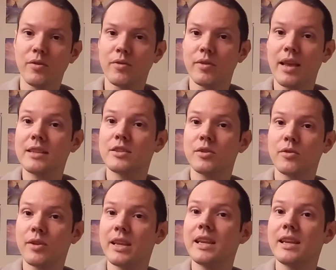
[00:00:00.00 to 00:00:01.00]
That's your
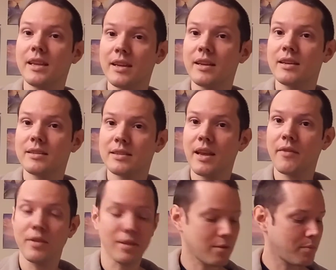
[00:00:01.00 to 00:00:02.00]
E
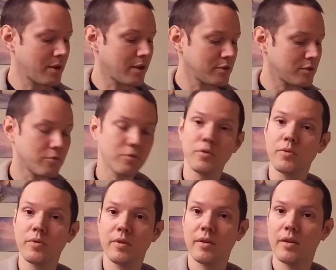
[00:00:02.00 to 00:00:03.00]
7th, because your root
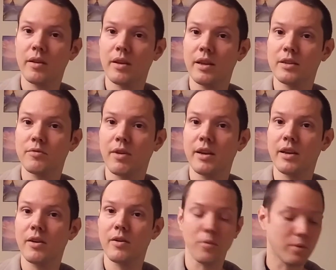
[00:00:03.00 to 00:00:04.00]
is right
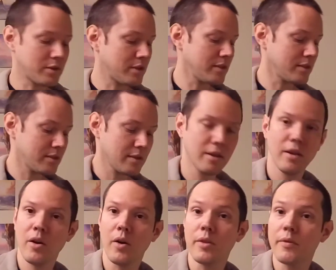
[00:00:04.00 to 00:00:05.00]
here, which is
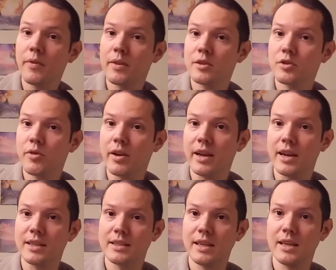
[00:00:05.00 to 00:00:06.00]
on the 5th string,
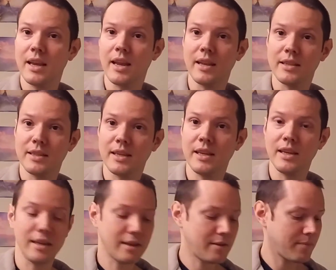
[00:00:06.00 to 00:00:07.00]
and it's
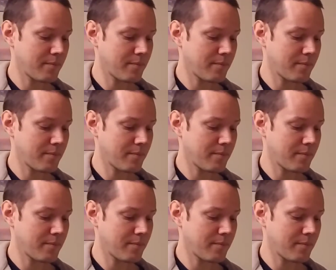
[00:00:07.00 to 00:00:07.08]
E.